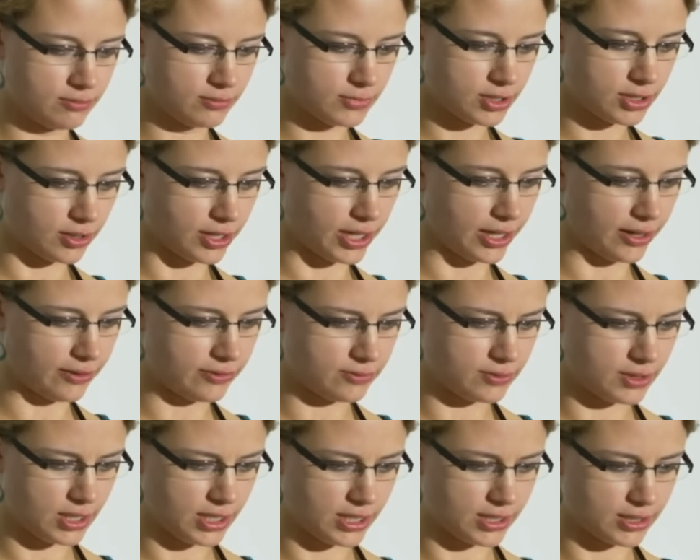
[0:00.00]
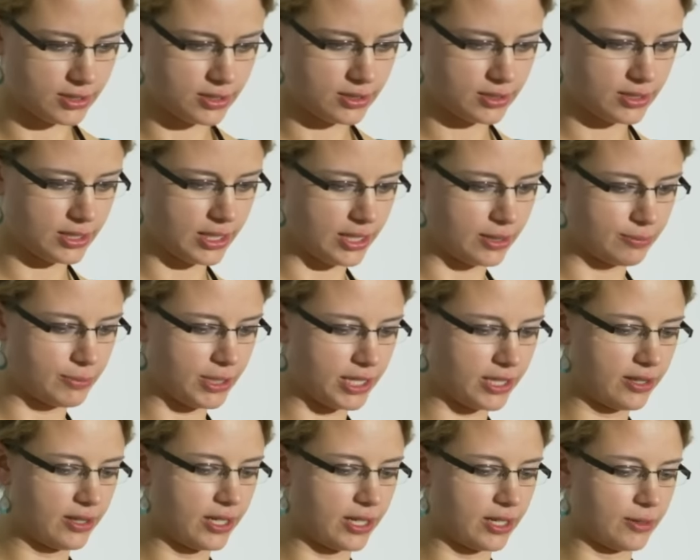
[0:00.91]
So I haven't said
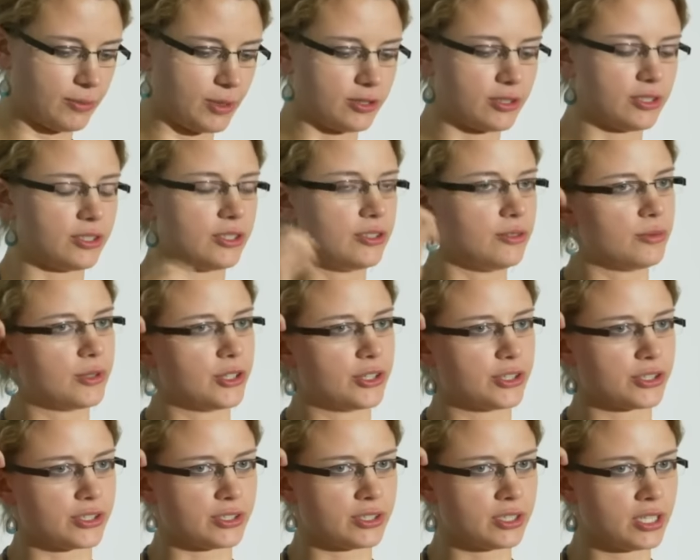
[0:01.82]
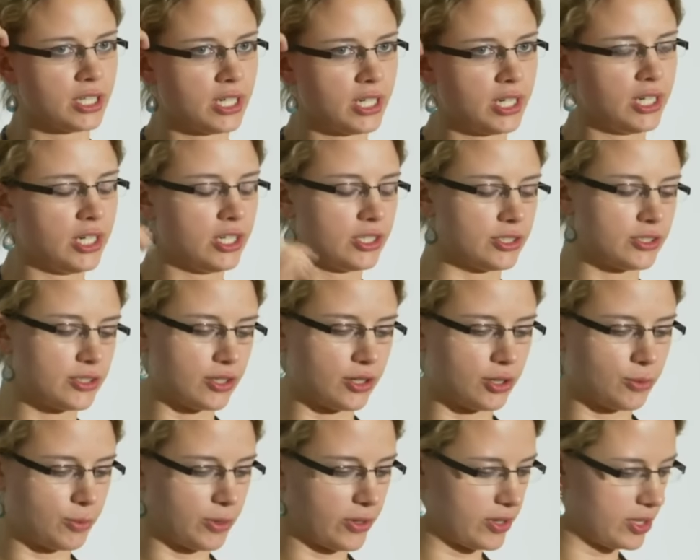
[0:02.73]
anything about the new version.
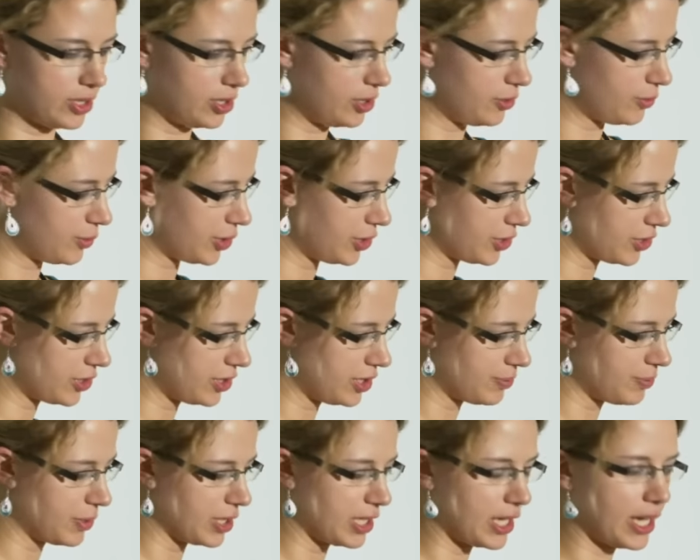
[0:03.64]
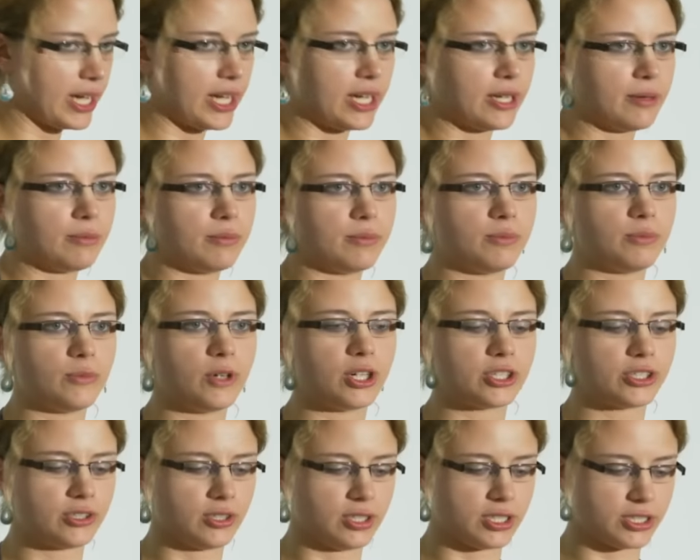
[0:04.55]
So with the new version, it became
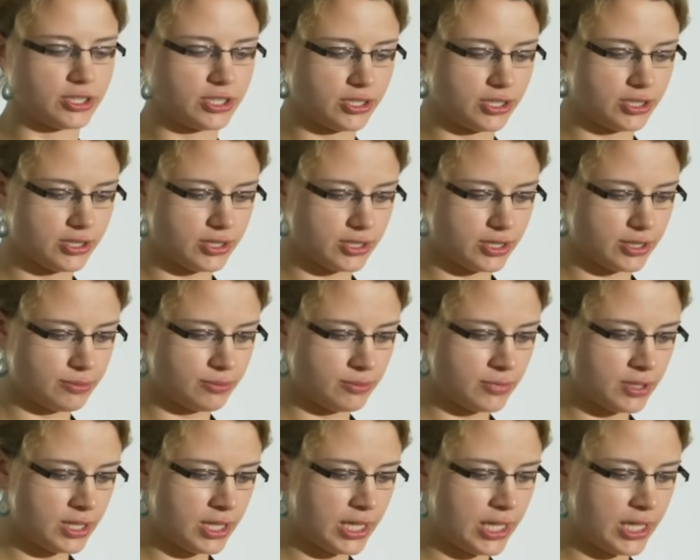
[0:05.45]
modular system.